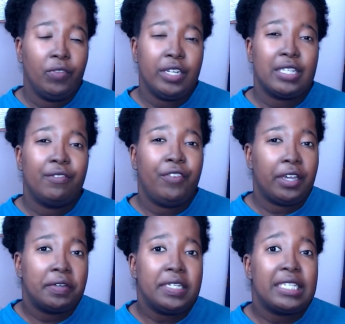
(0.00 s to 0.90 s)
it's a
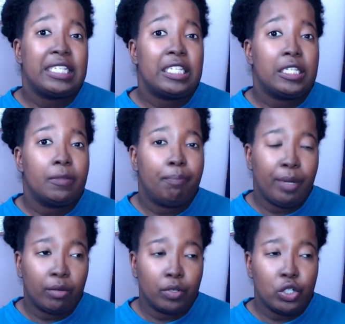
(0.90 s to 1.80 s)
very
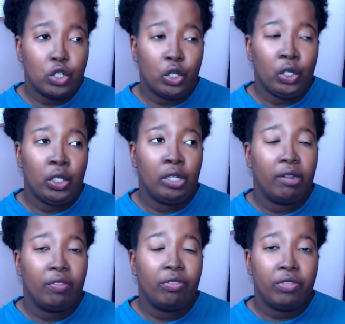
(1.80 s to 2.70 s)

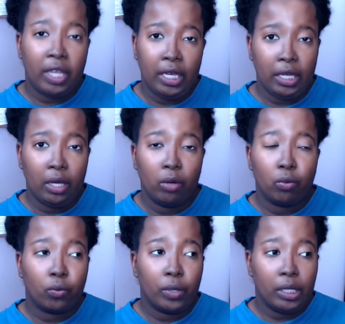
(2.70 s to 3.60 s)
spiritual thing. It
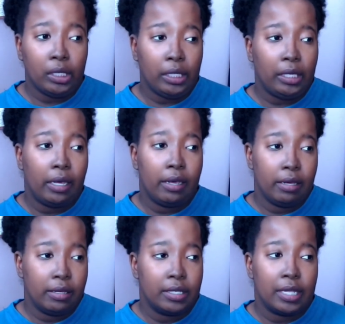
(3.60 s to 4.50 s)
really
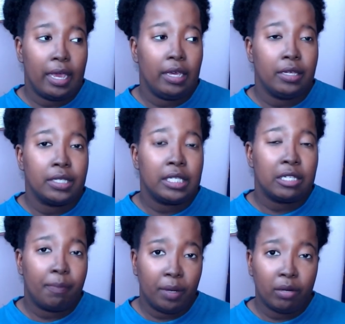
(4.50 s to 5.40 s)
is a
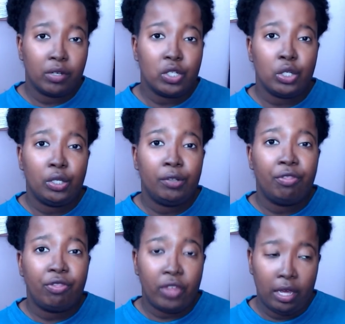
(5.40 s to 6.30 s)
spiritual
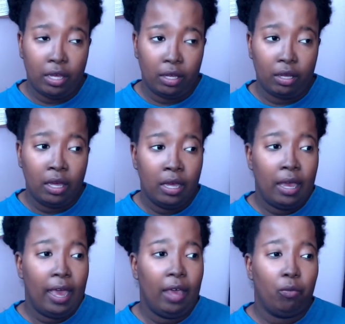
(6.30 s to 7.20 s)
thing.
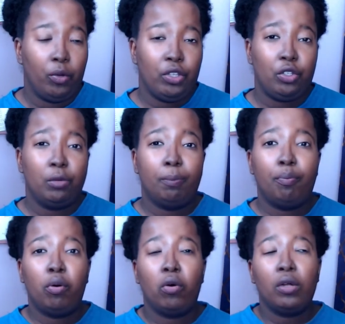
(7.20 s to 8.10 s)
And when you
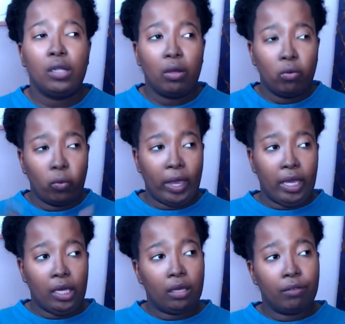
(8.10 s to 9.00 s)
pull
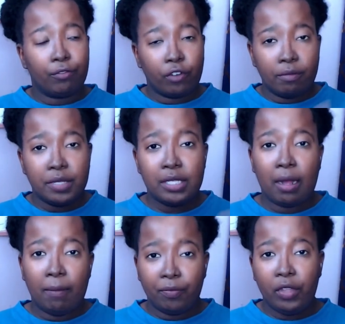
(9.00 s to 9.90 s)
away from
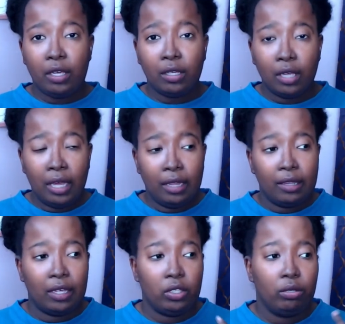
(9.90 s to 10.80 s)
something
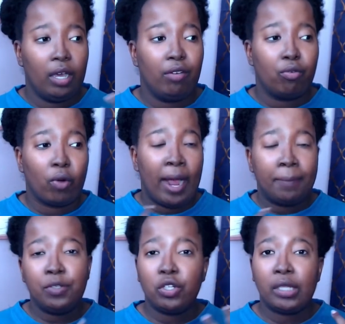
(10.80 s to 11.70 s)
that you have
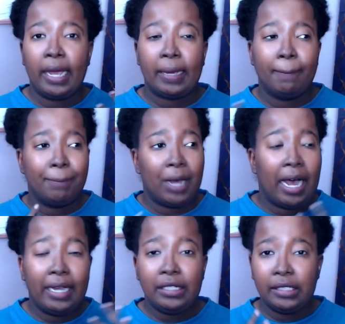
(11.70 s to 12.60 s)
wrapped your like
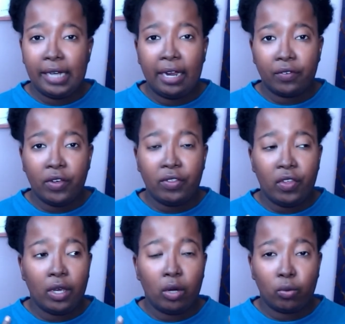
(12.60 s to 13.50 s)
mind and
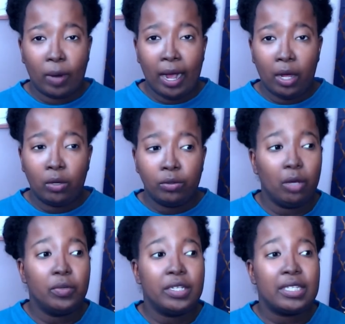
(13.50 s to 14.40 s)
everything around,
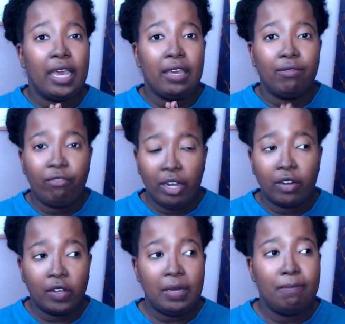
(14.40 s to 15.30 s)
it was a
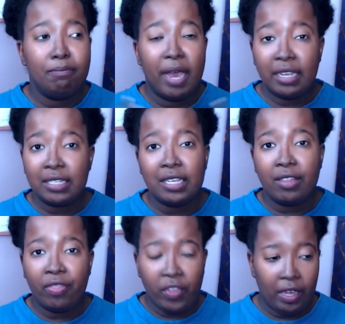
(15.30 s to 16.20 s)
very
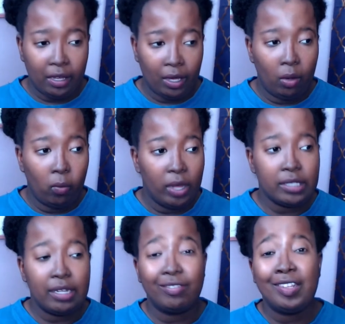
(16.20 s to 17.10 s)
messy thing. It
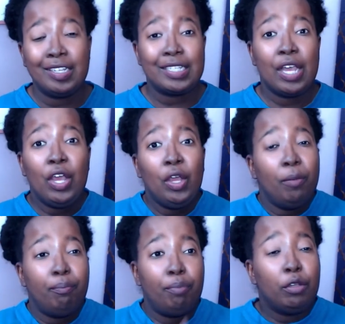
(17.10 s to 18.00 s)
wasn't this
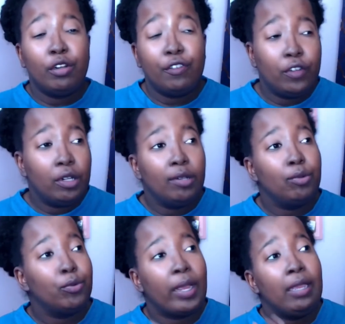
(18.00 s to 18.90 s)

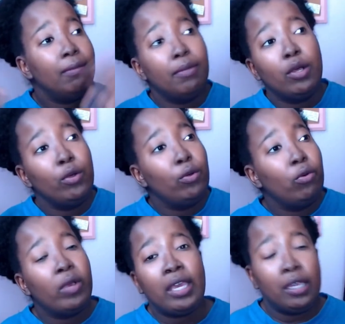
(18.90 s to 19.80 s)
beautiful
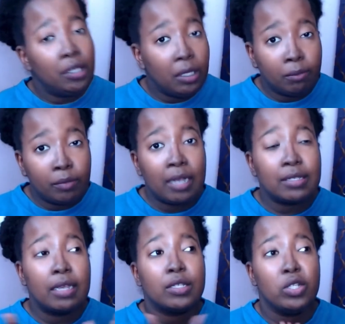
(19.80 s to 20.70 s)
rainbow healing
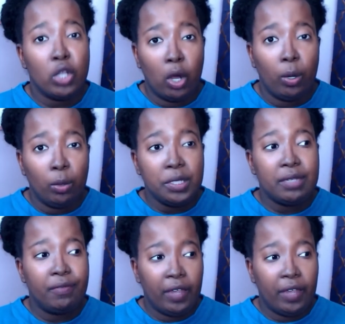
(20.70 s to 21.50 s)
process. No, it was